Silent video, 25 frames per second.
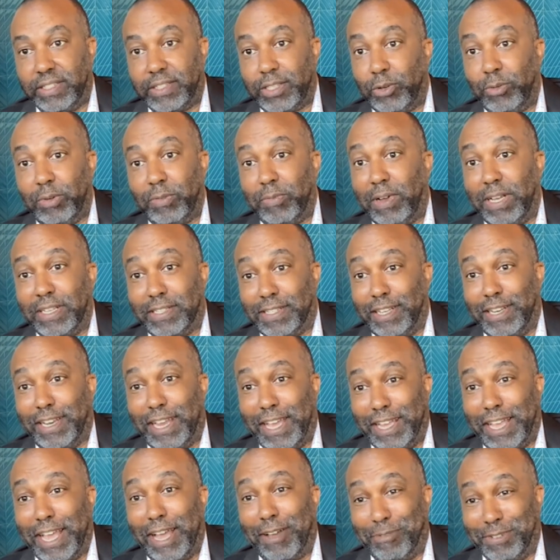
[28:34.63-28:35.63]
so it wasn't
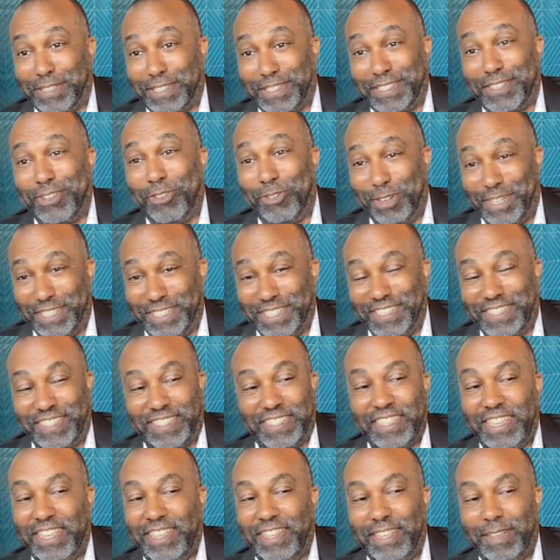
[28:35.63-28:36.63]
like I was going to
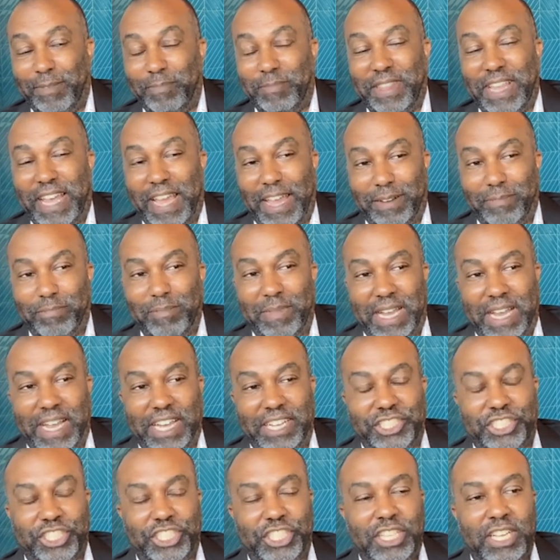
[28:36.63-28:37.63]
see them that
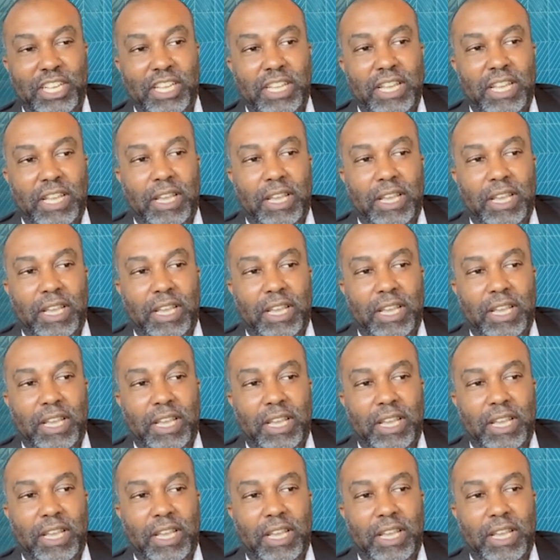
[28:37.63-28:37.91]
much.